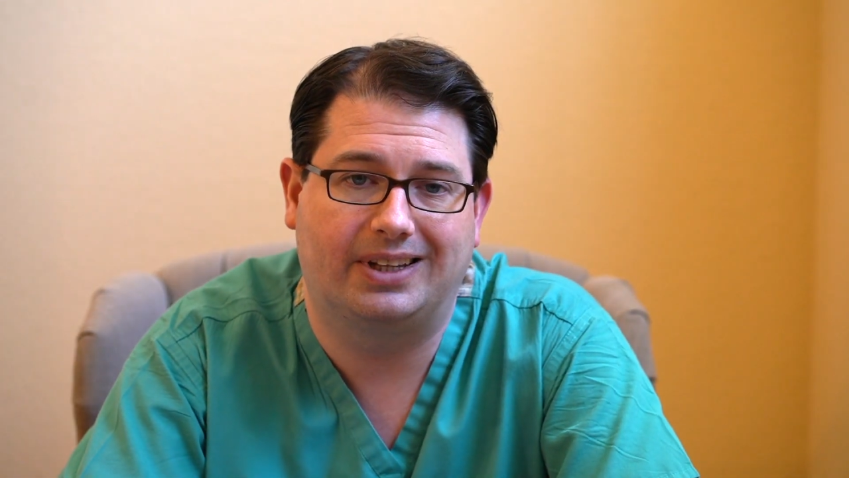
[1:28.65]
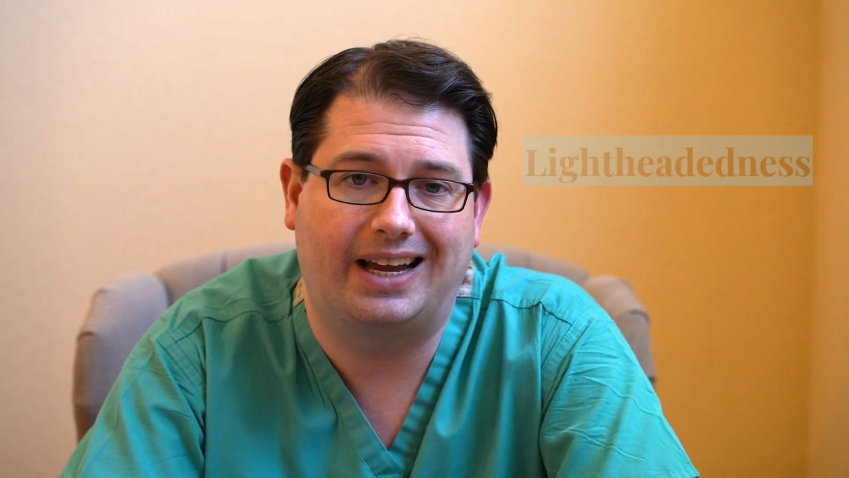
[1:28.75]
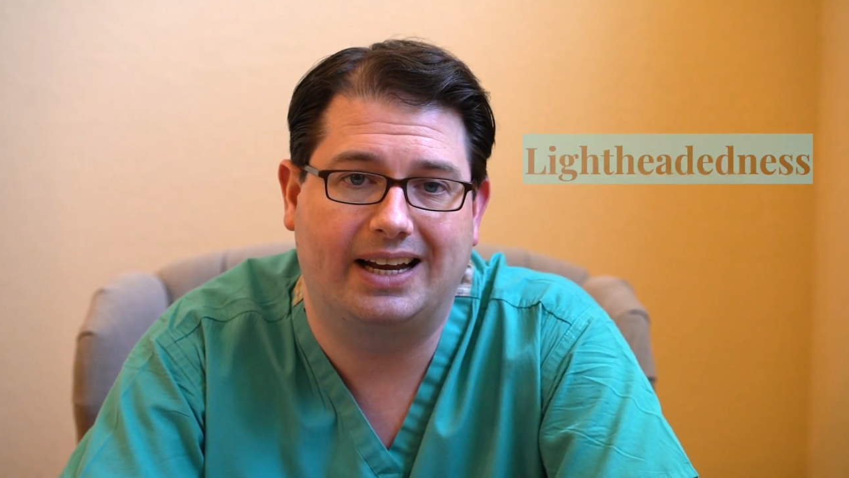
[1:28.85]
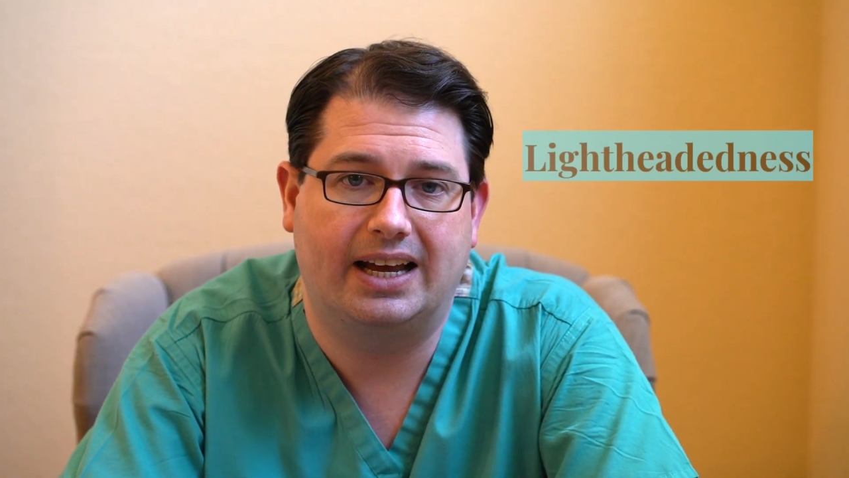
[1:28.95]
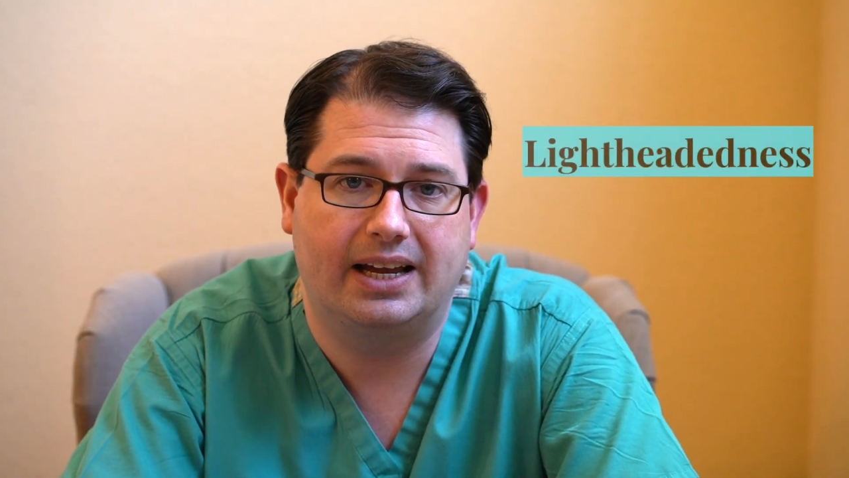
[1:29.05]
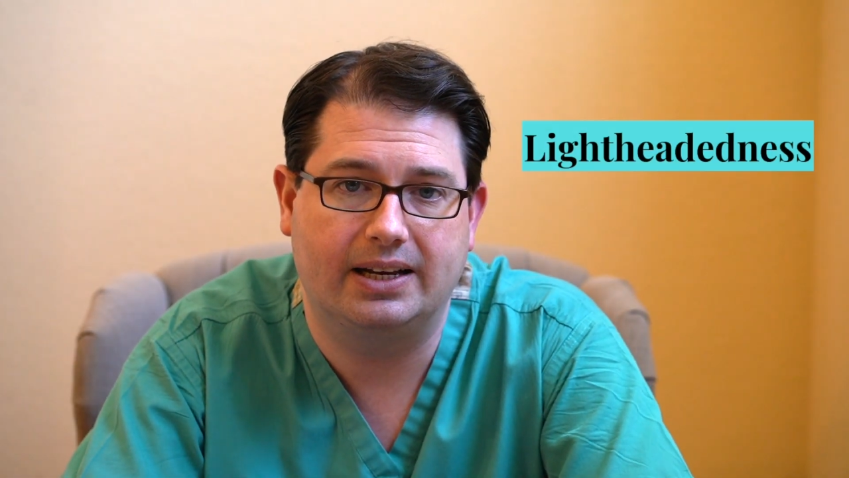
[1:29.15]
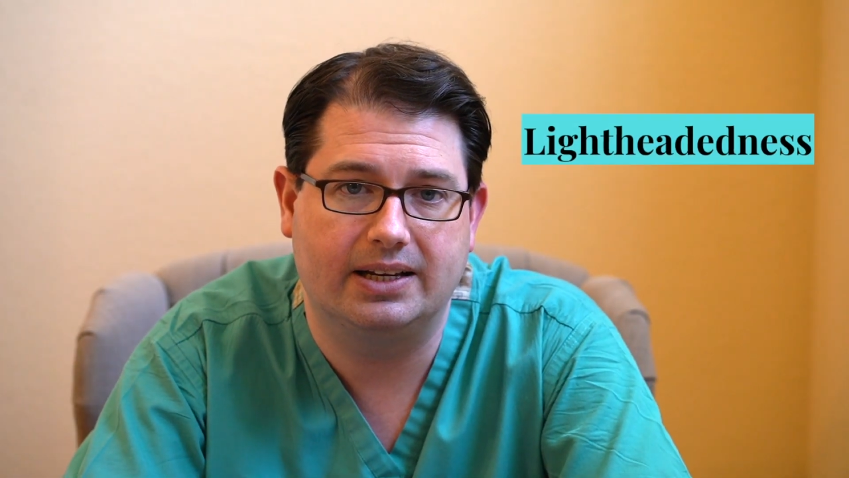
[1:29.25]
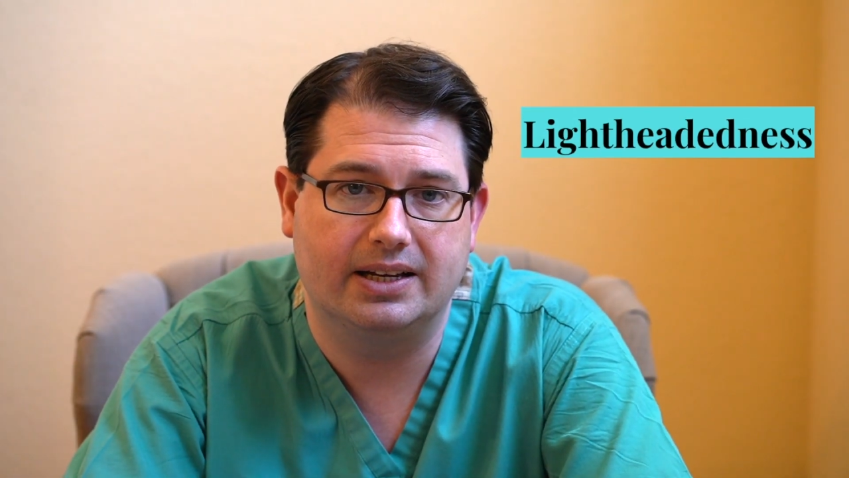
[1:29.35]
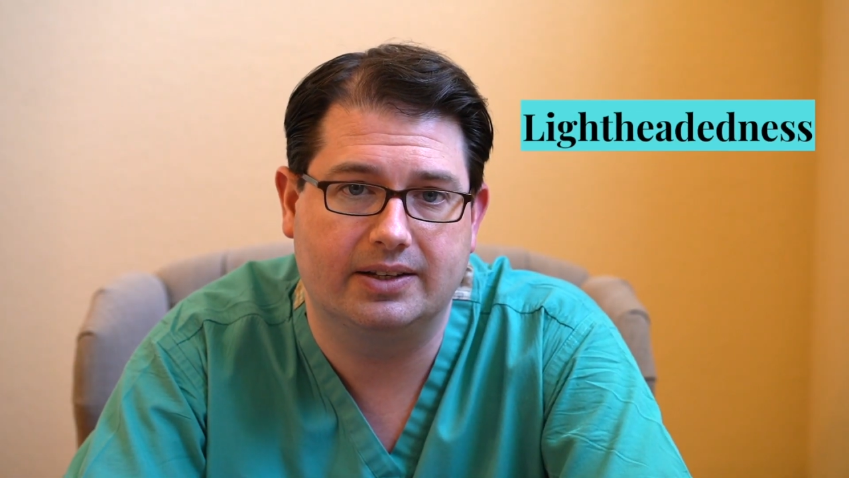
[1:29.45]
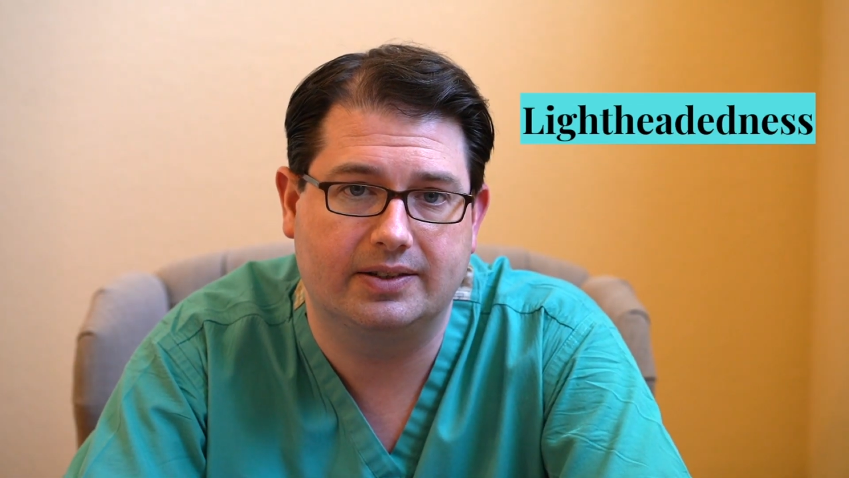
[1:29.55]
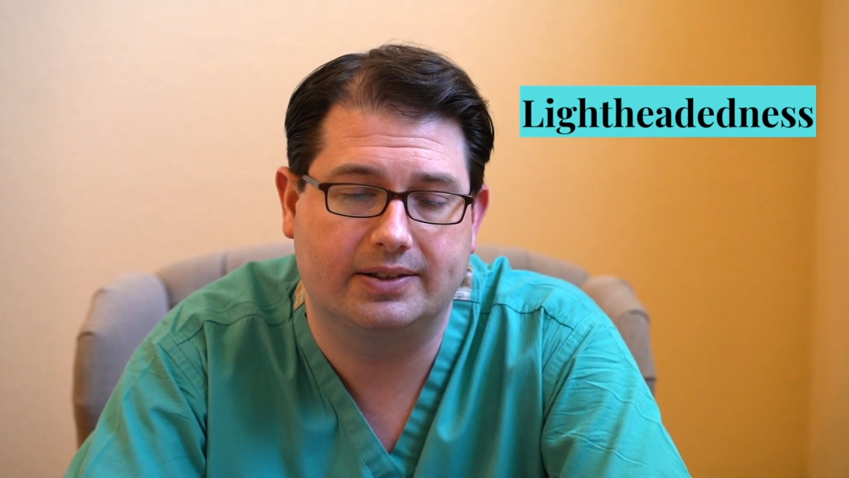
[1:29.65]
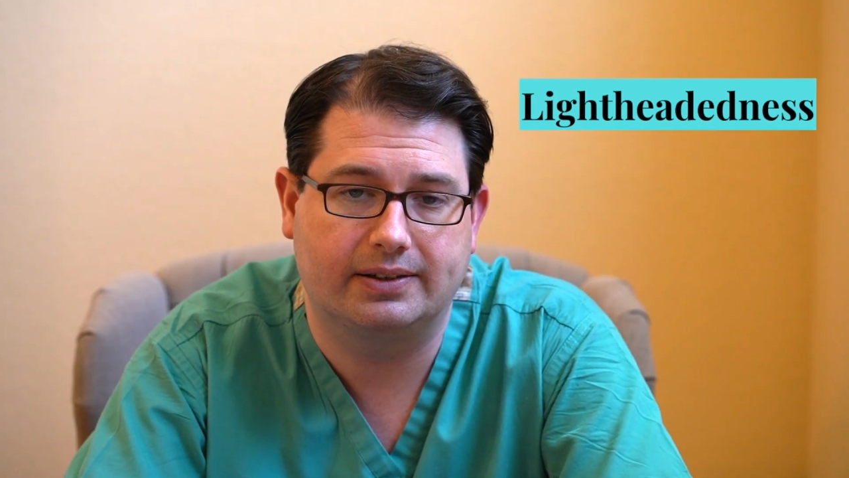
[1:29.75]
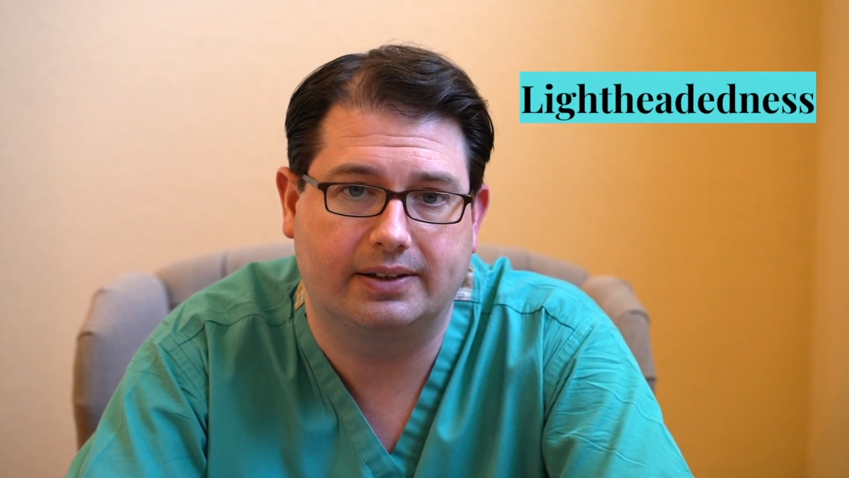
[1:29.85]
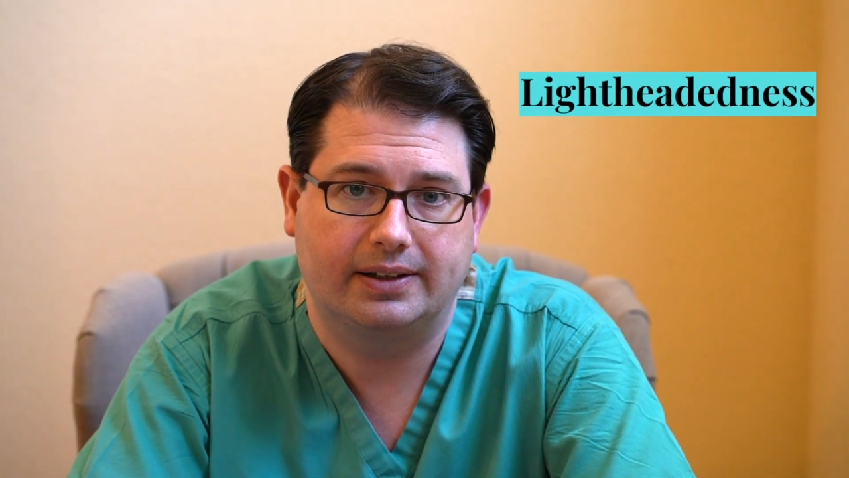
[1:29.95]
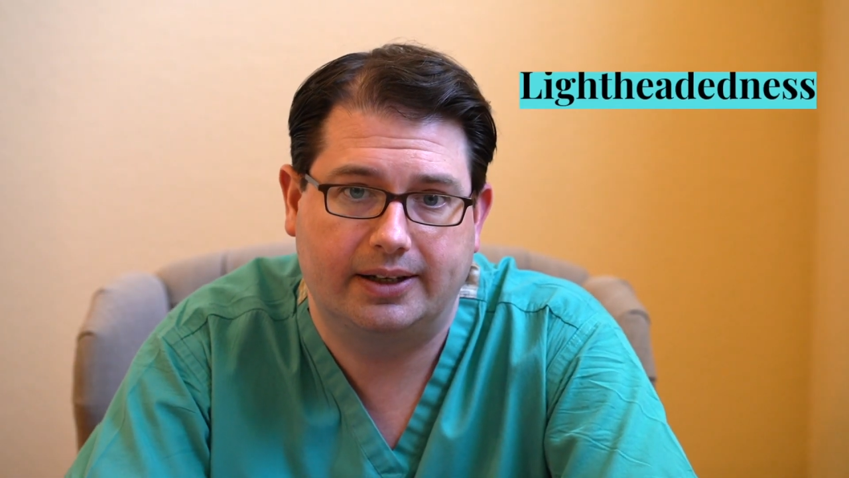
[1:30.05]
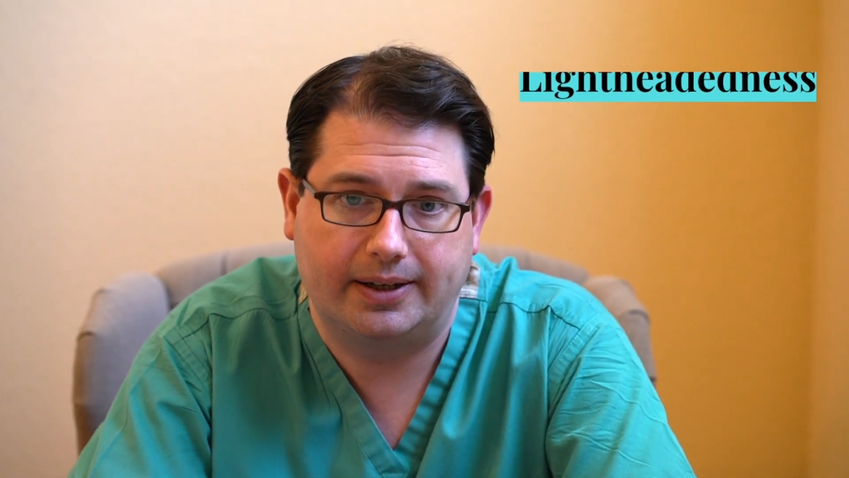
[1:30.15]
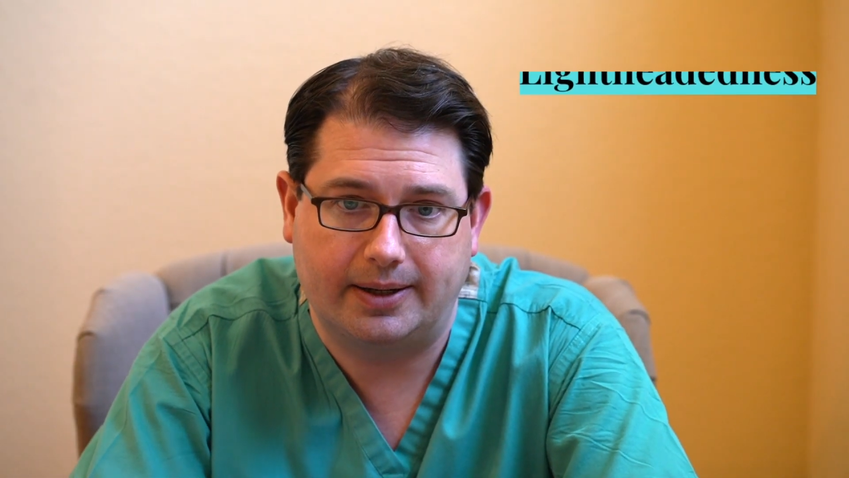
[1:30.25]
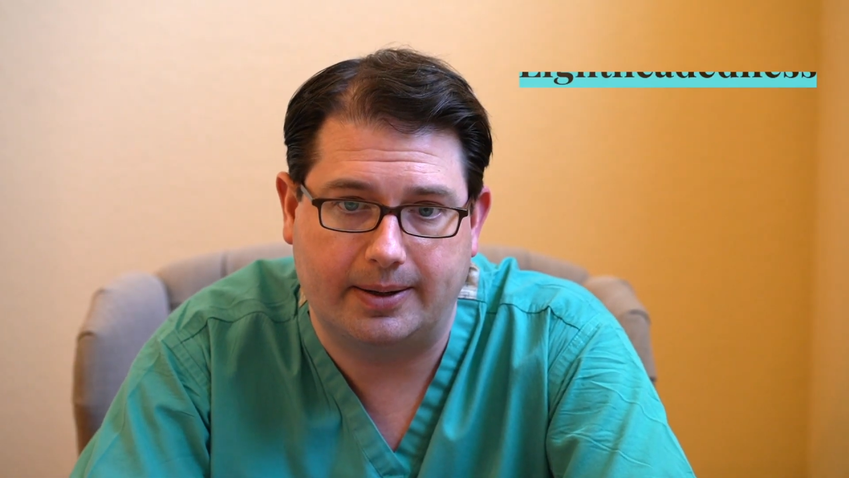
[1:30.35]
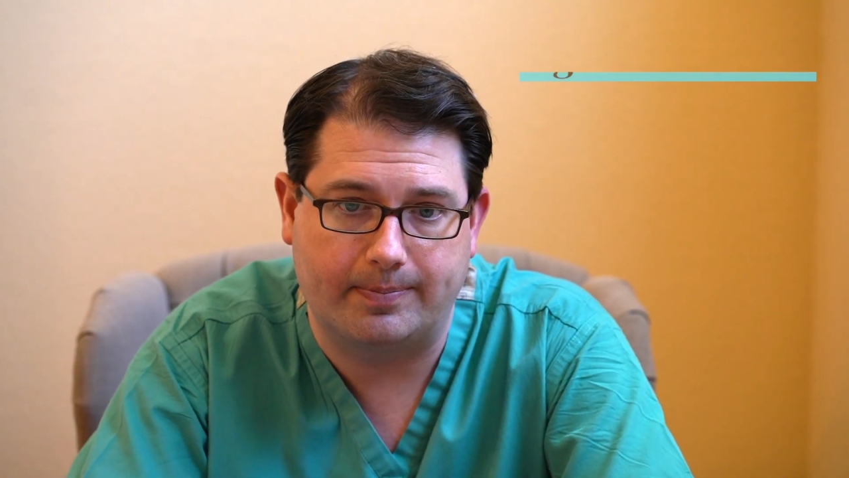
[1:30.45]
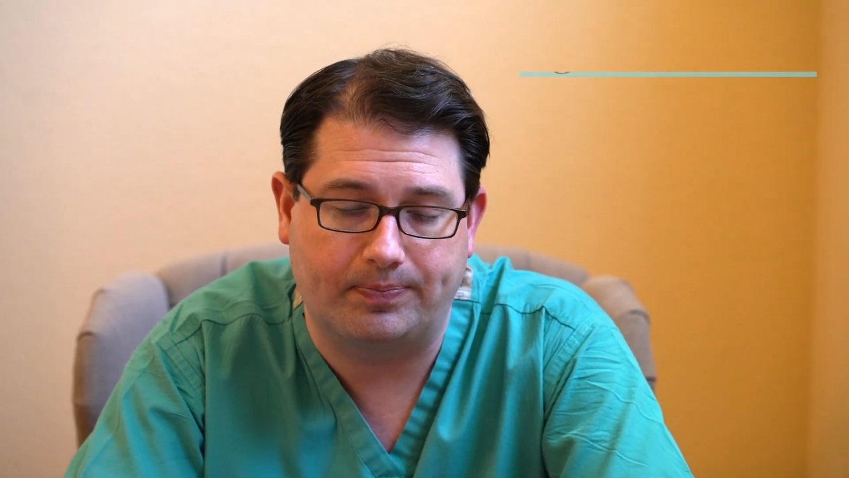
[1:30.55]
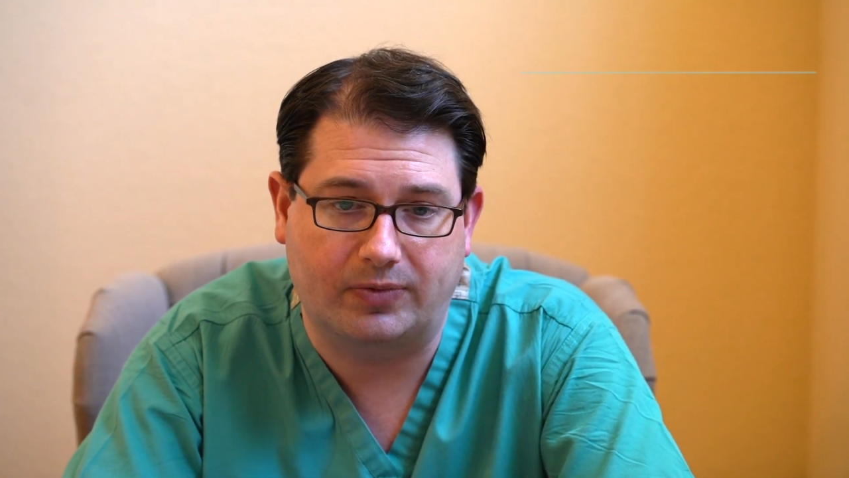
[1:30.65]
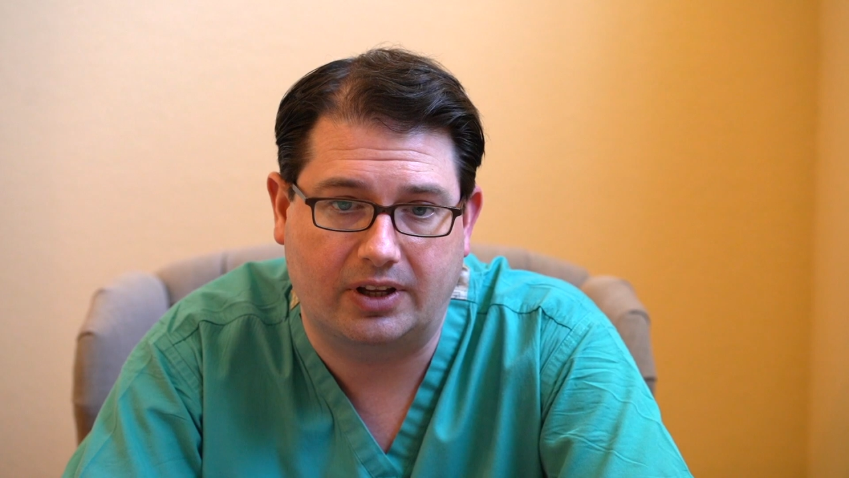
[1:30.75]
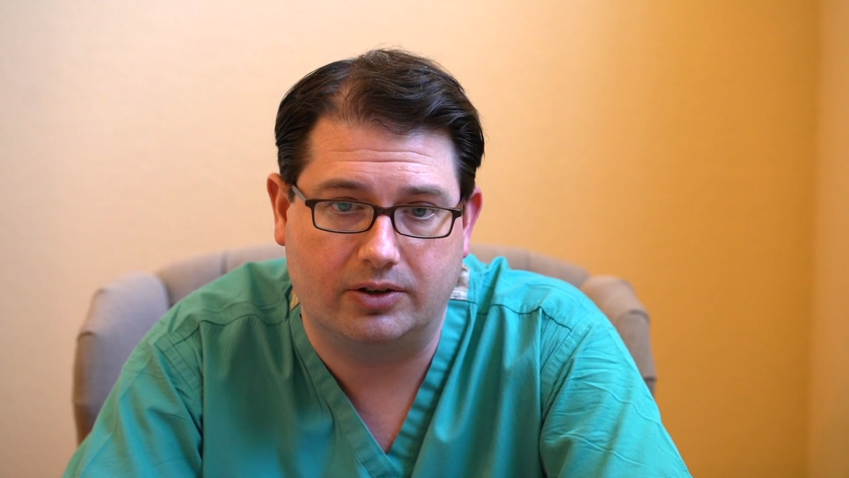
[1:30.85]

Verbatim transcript: lightheadedness, um,